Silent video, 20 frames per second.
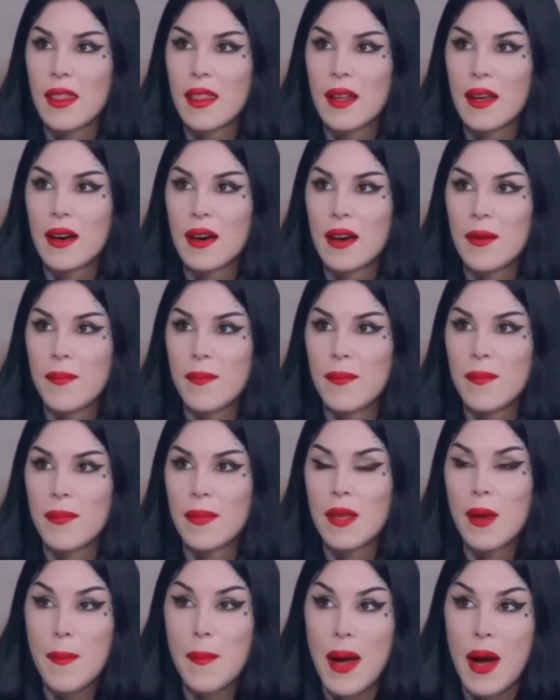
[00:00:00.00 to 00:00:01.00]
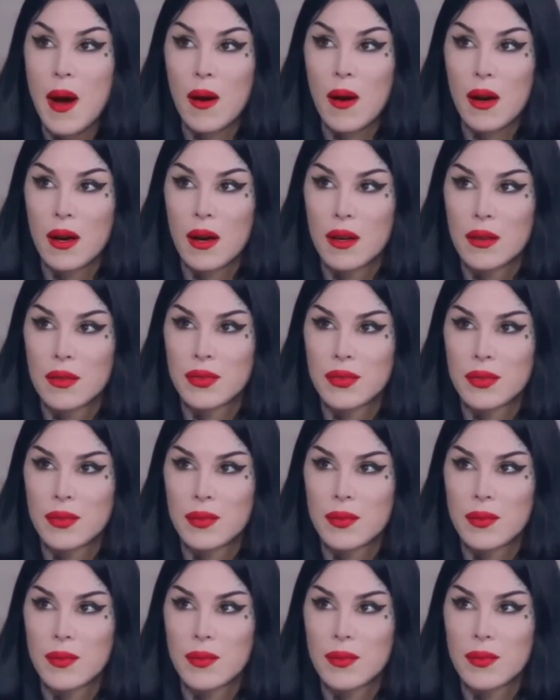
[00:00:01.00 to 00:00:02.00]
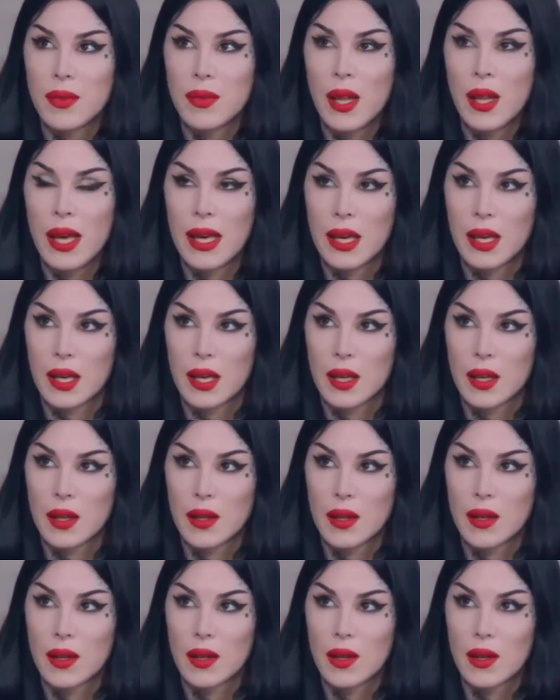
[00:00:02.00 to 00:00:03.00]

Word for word: the, the amount of like